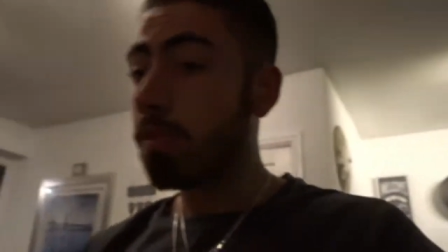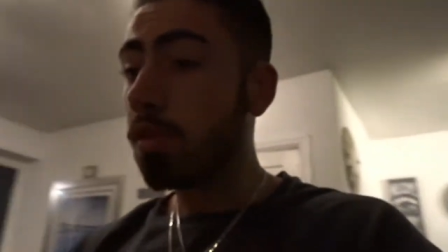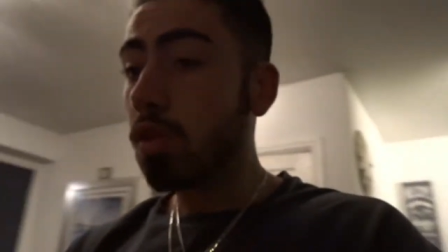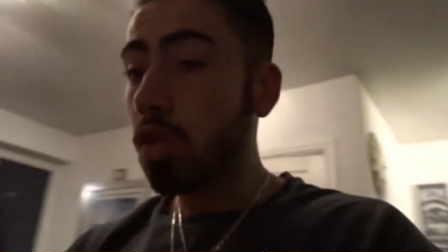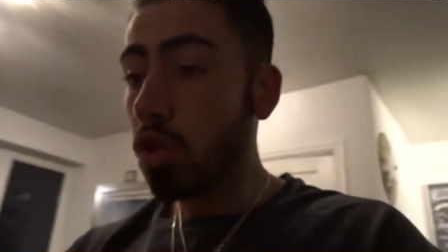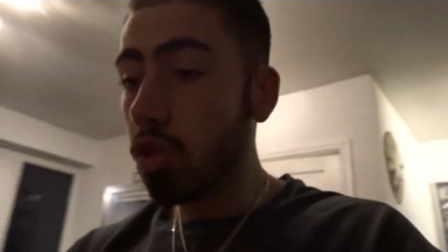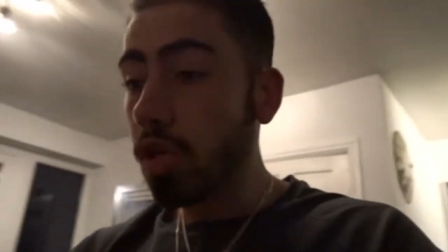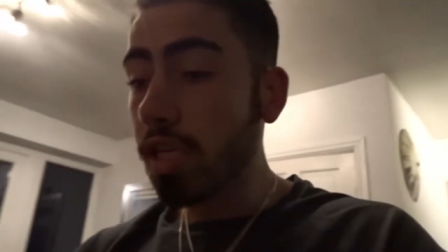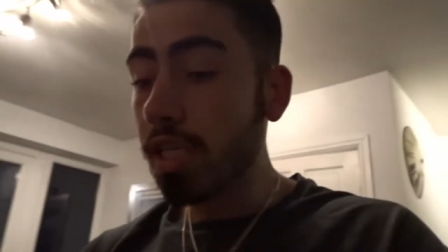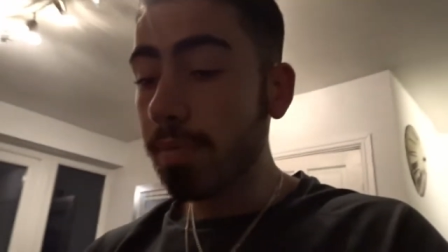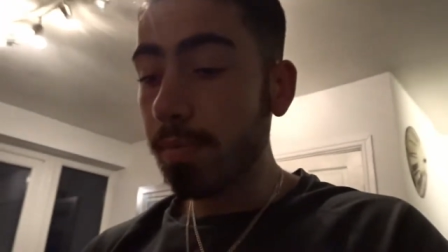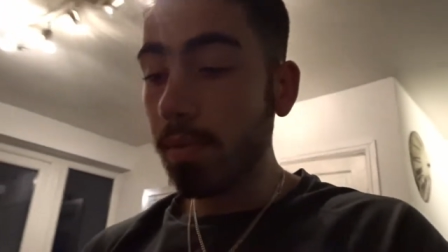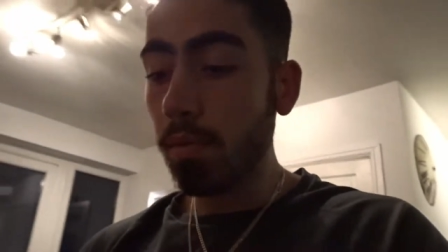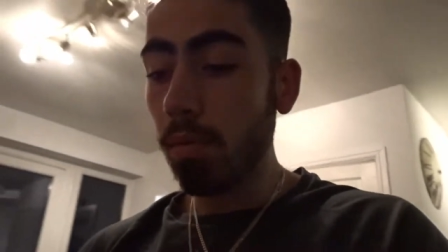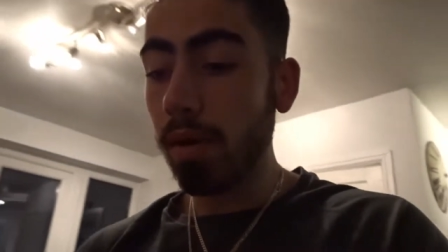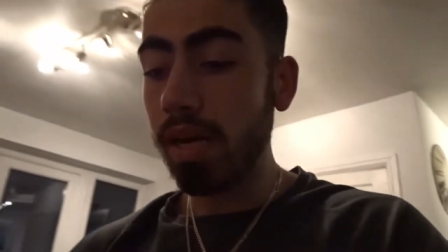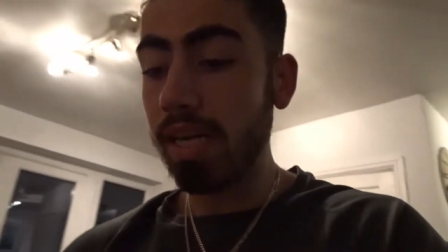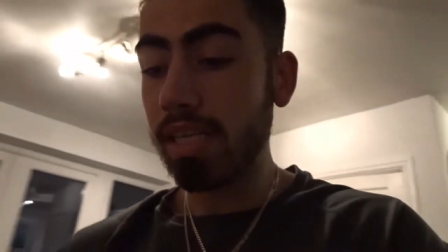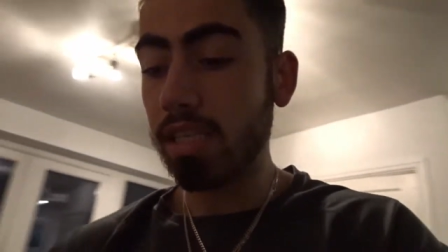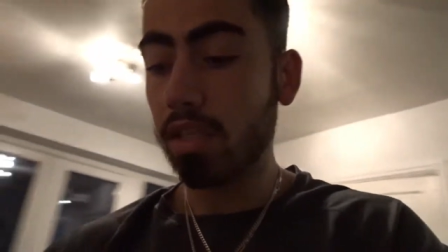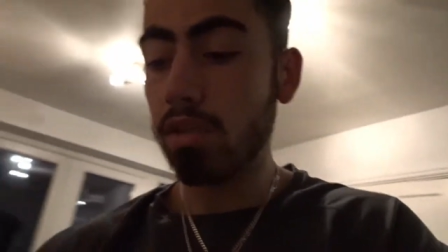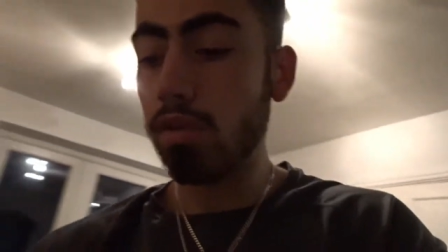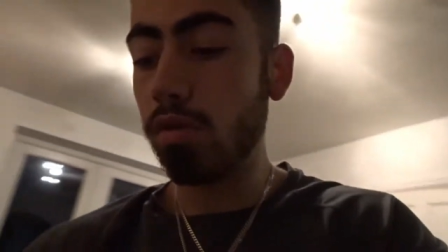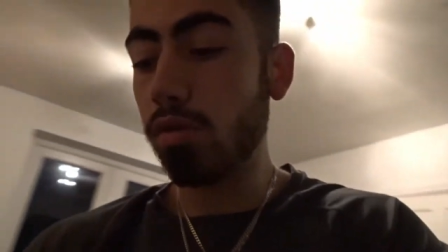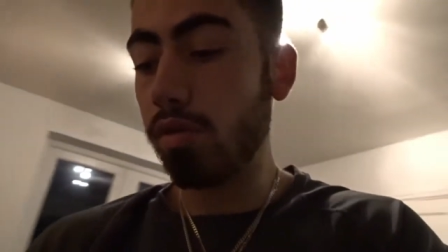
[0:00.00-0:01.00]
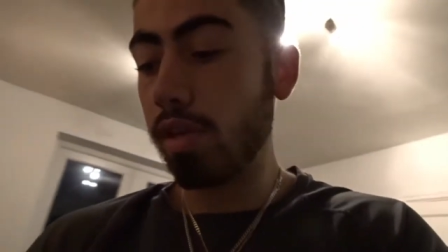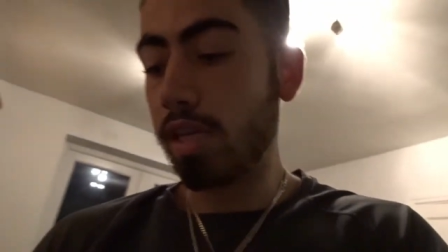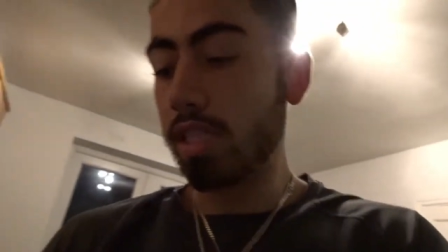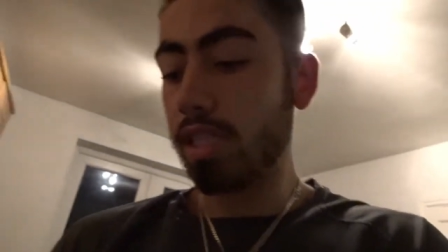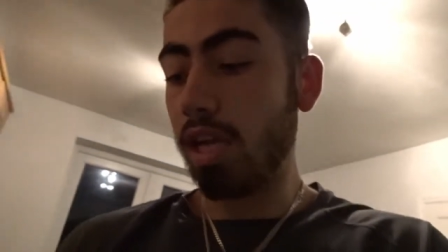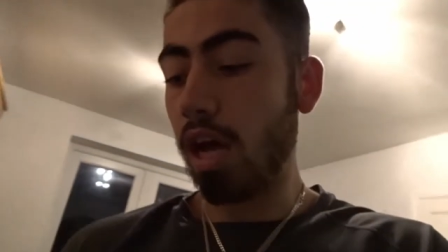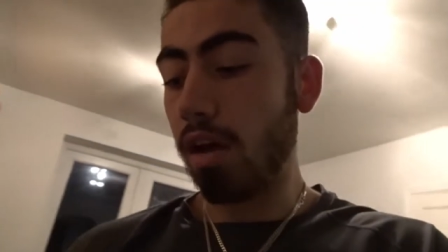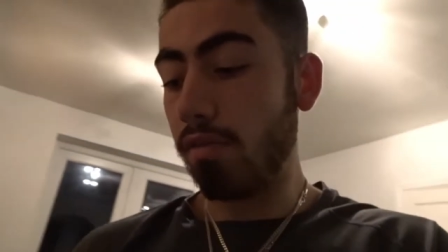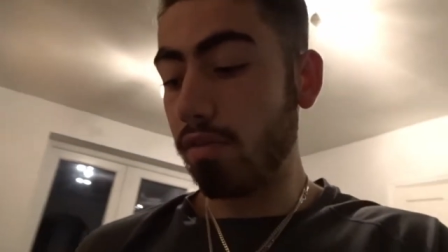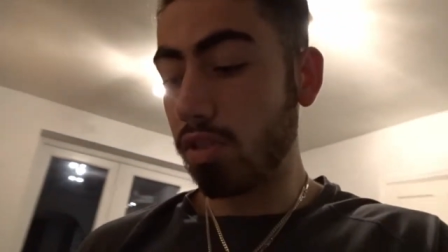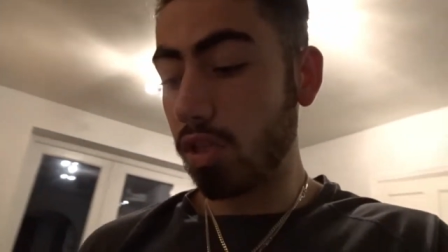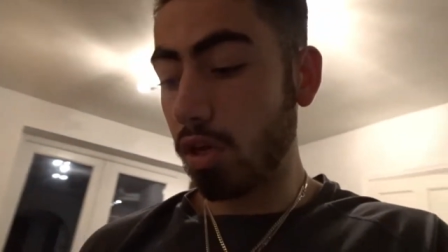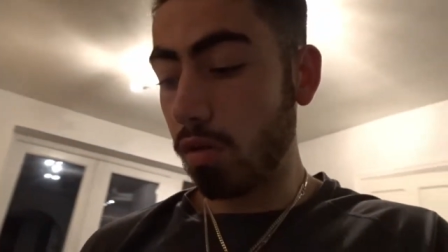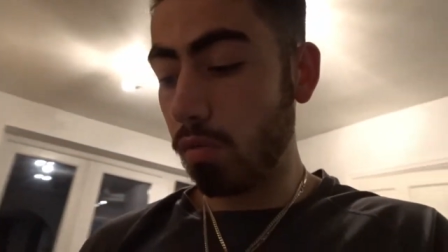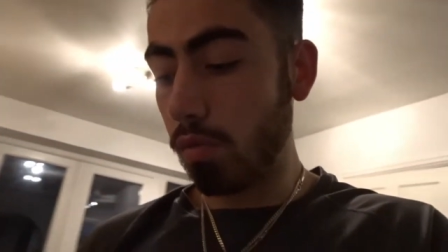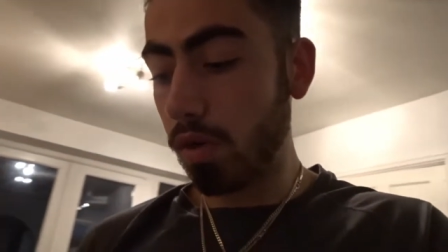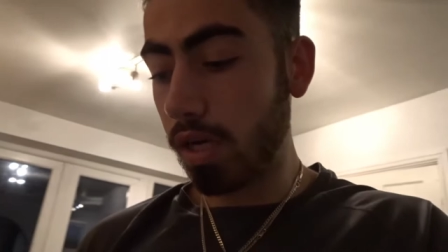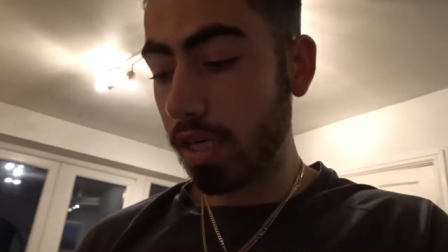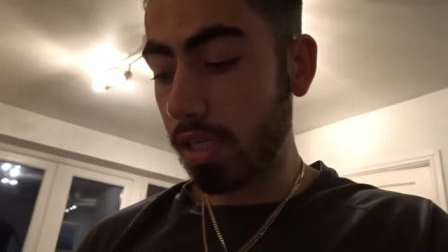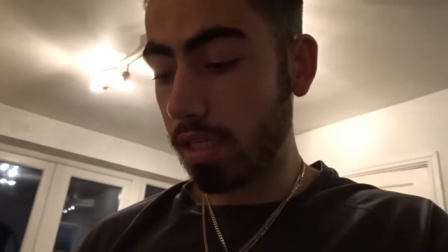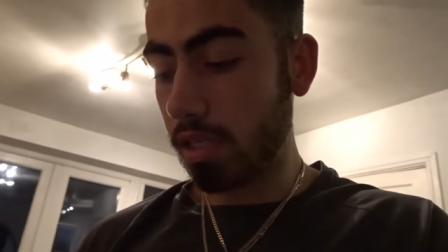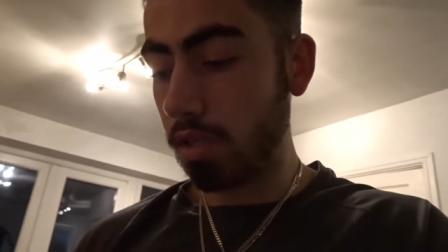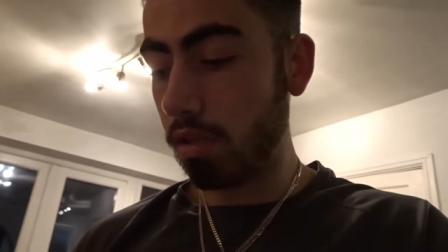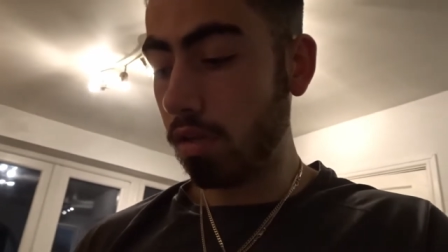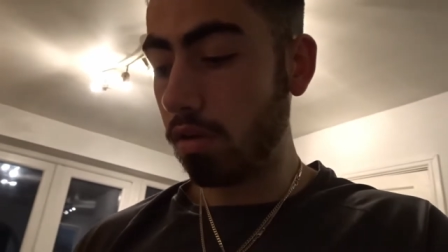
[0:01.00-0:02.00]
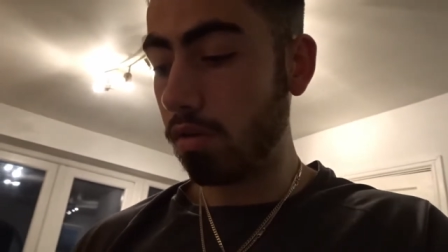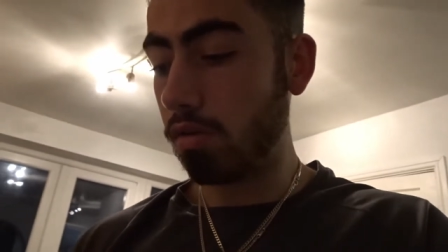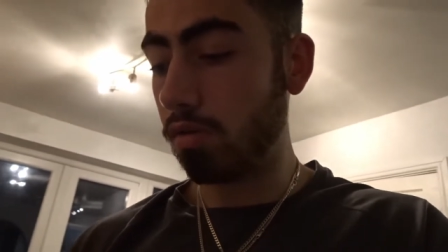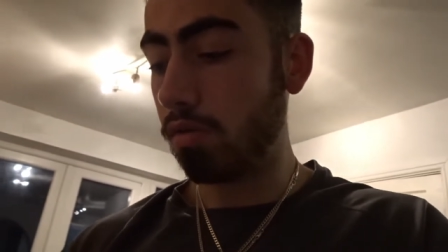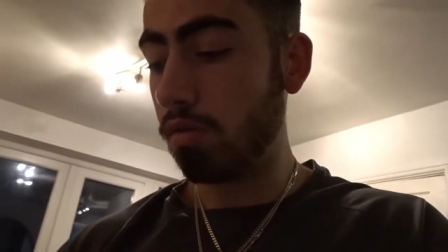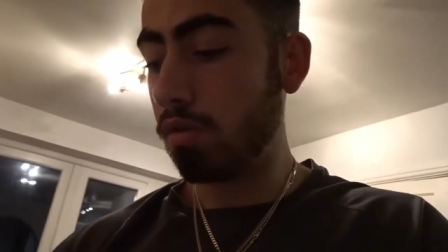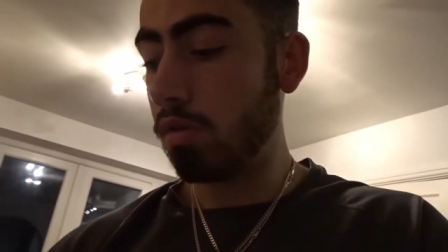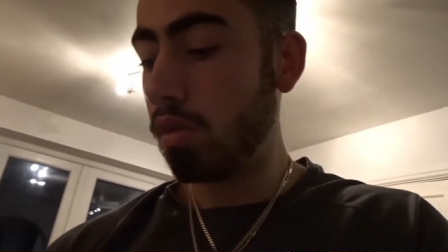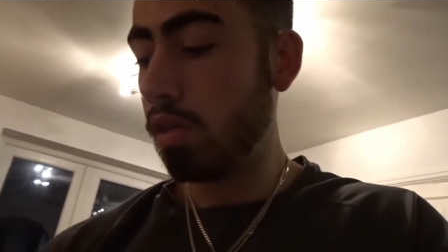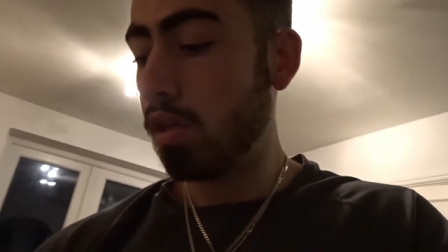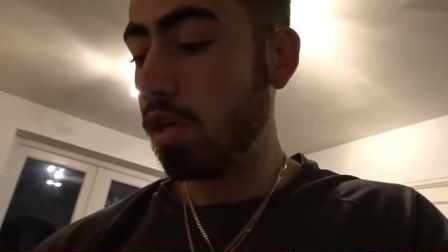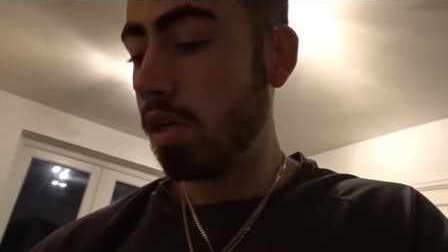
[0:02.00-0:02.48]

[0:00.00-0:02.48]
you need to be willing to do things that others aren't willing to do.